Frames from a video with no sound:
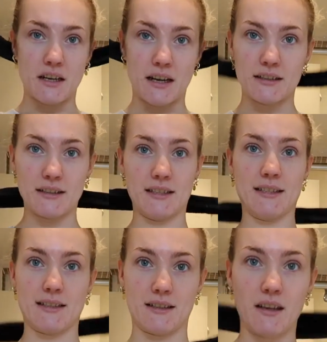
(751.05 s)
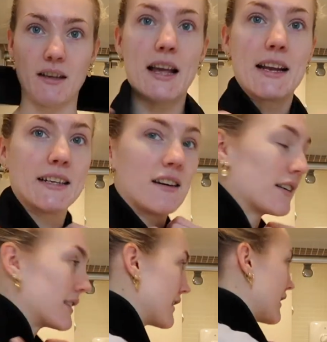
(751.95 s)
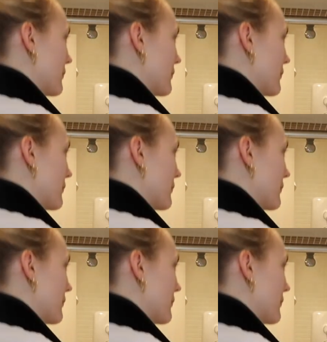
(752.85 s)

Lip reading: and this isn't gonna look any nicer,